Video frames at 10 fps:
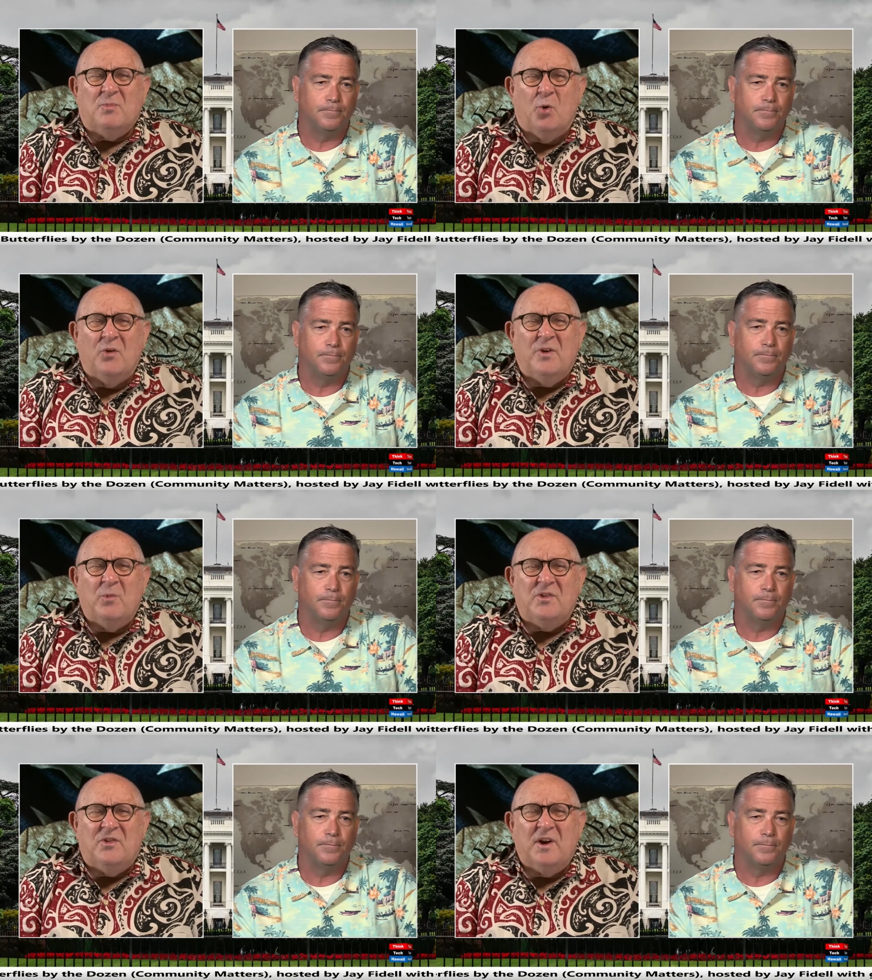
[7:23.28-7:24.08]
Speaker 1: more than
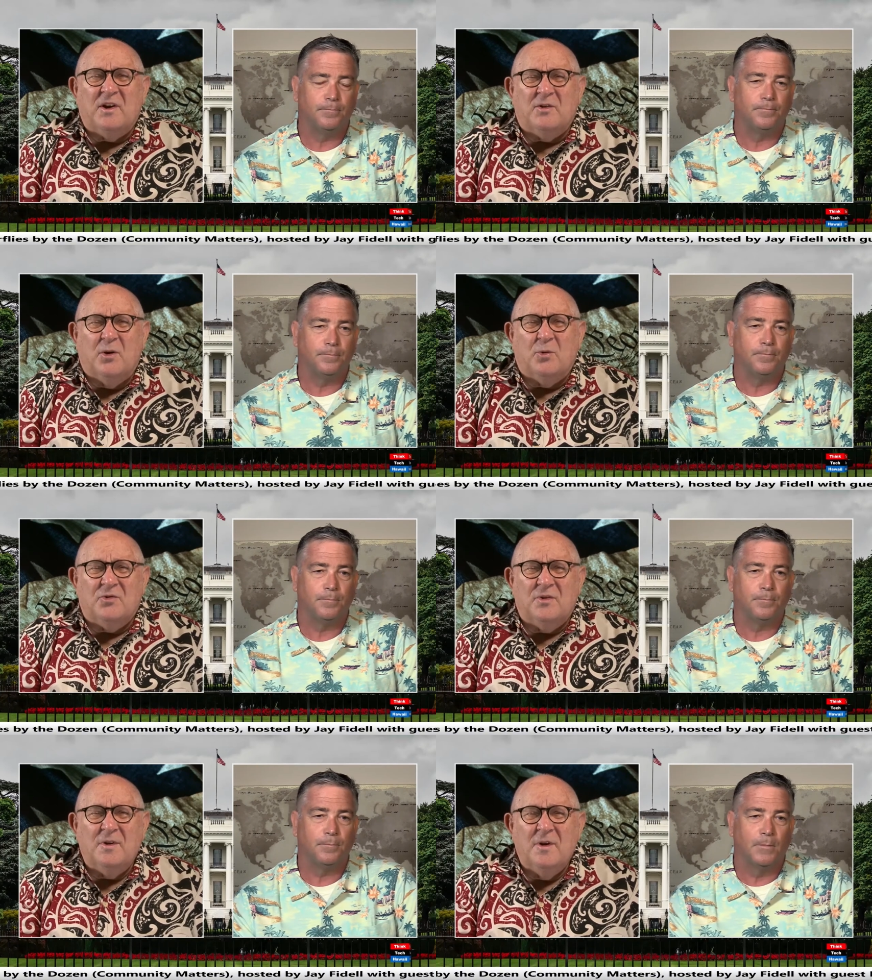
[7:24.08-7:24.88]
we think it
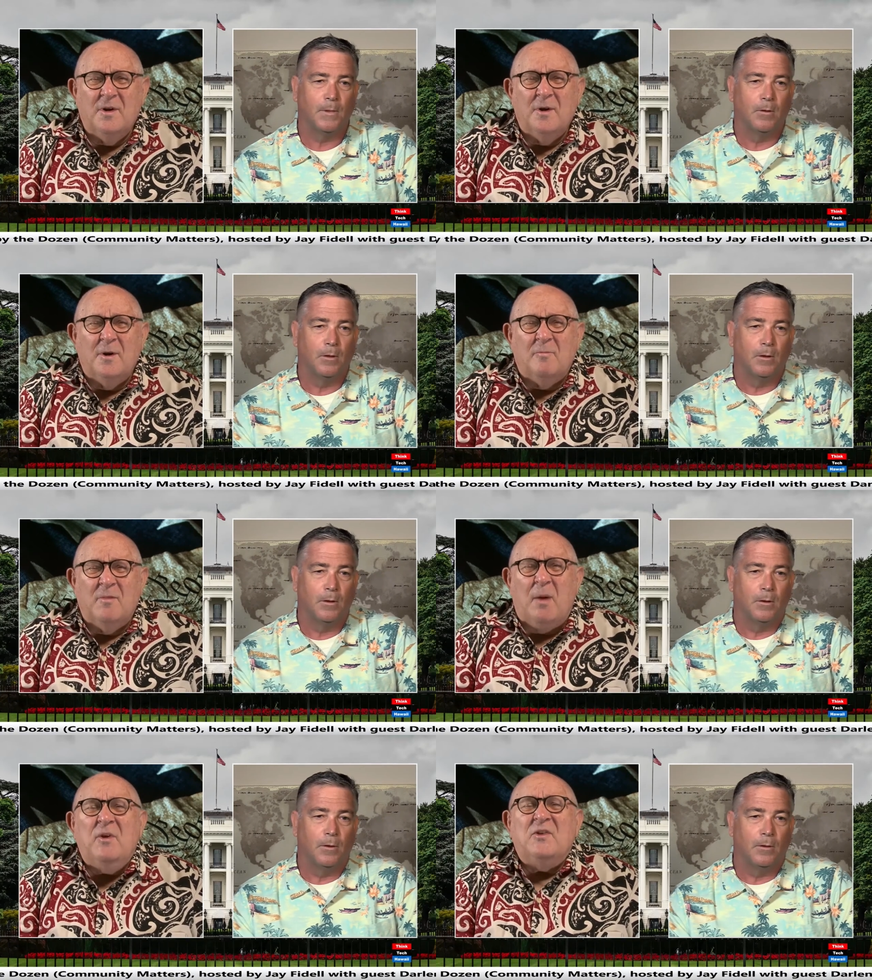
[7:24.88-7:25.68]
knows.
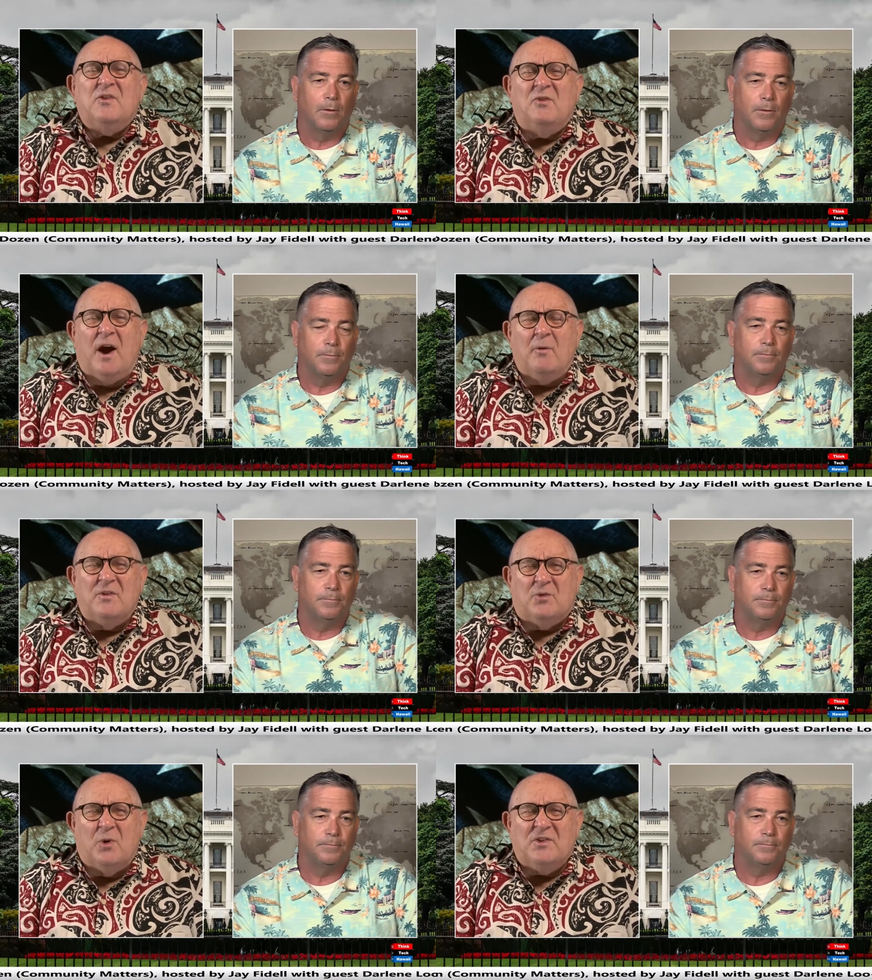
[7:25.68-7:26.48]
Maybe this
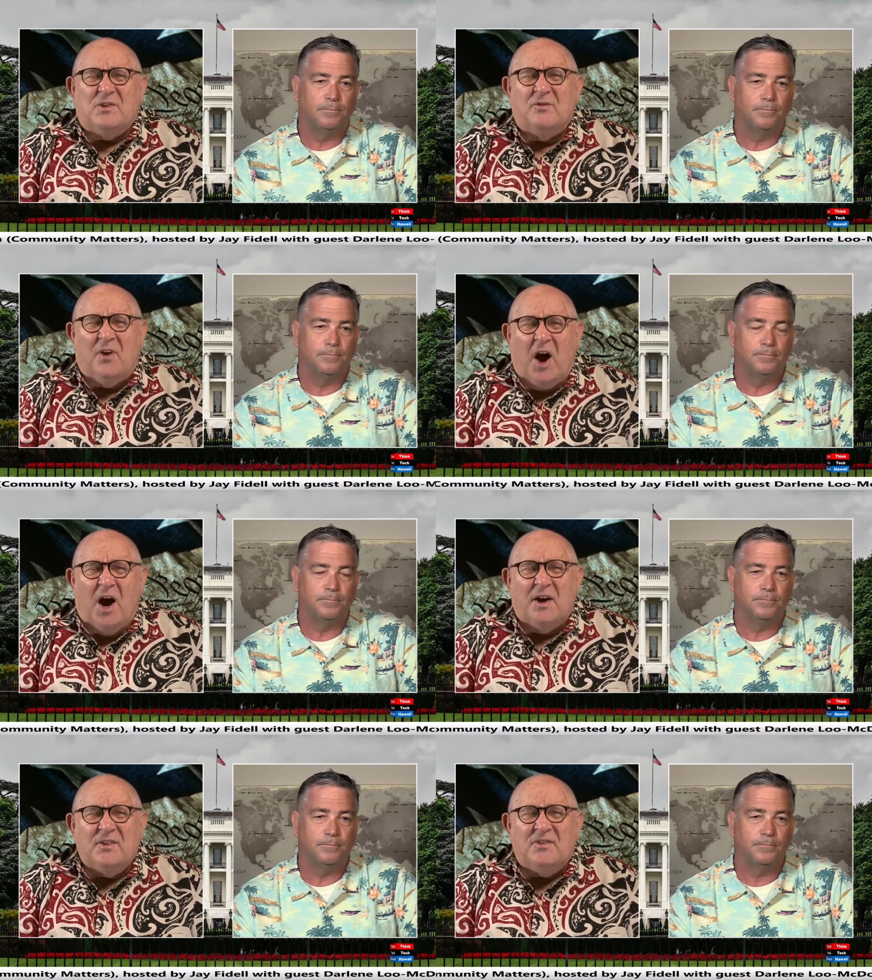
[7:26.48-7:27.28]
virus was
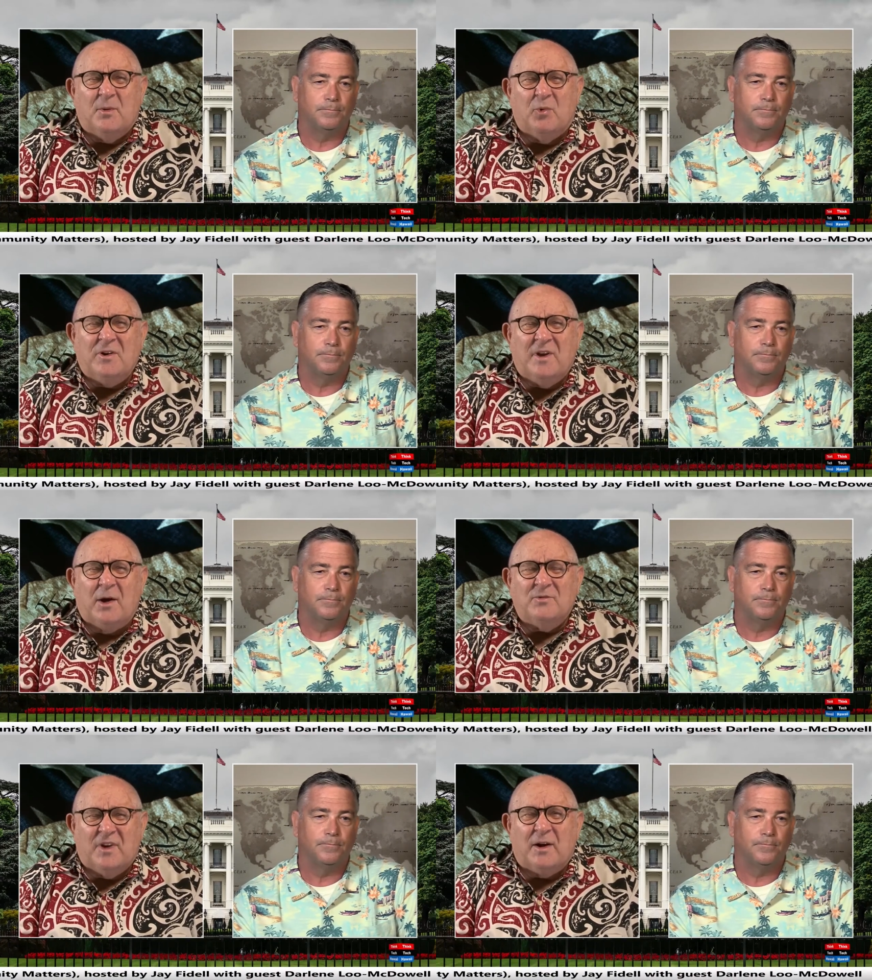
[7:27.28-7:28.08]
devised to bring
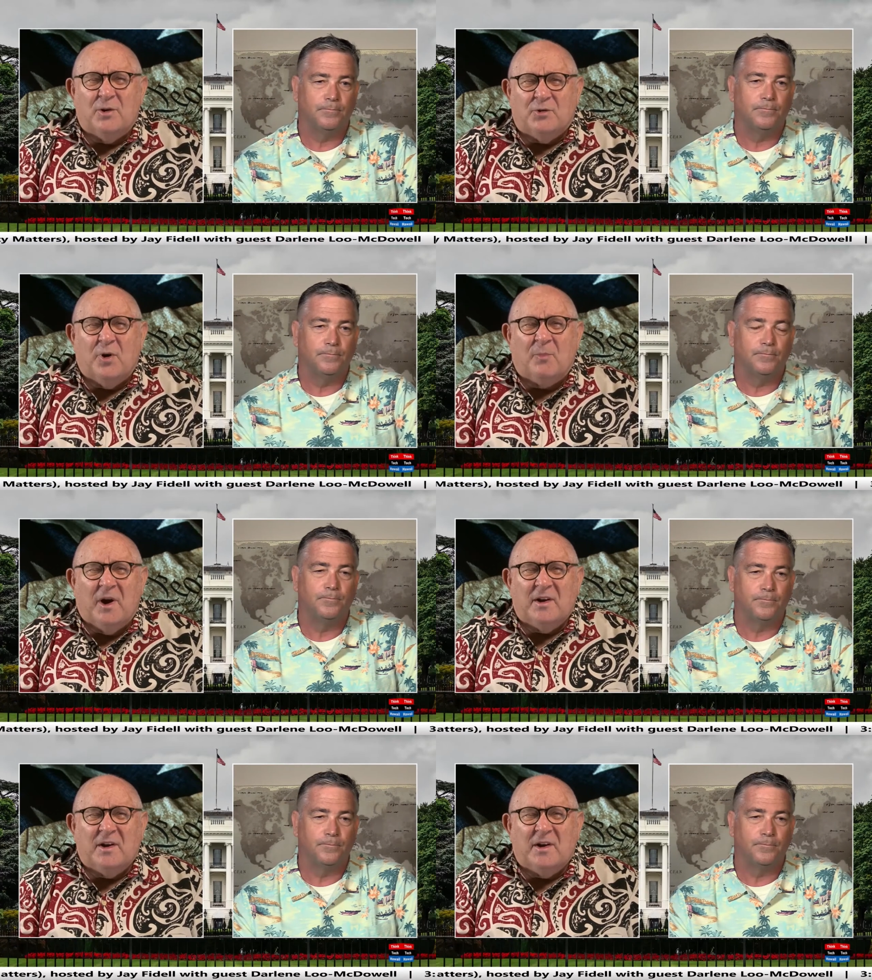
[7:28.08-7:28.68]
down Donald Trump.